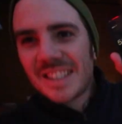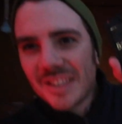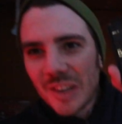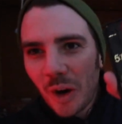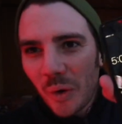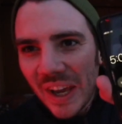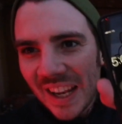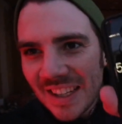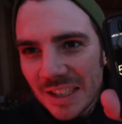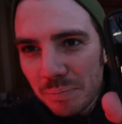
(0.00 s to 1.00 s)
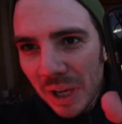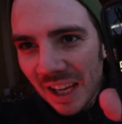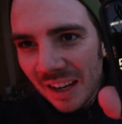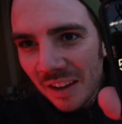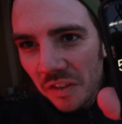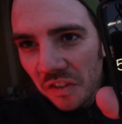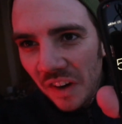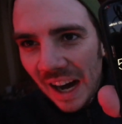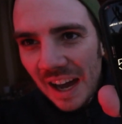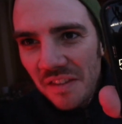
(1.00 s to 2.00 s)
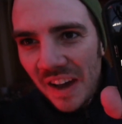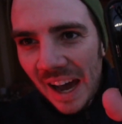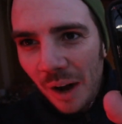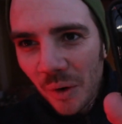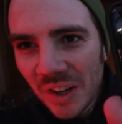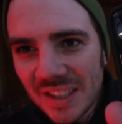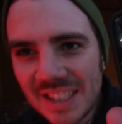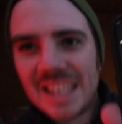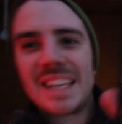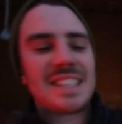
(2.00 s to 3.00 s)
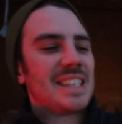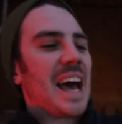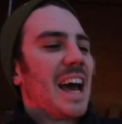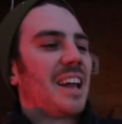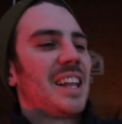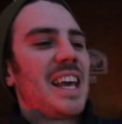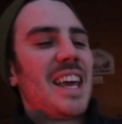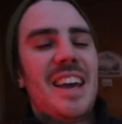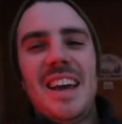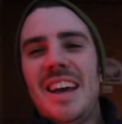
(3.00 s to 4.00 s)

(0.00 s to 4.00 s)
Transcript: So it has been 5 hours exactly.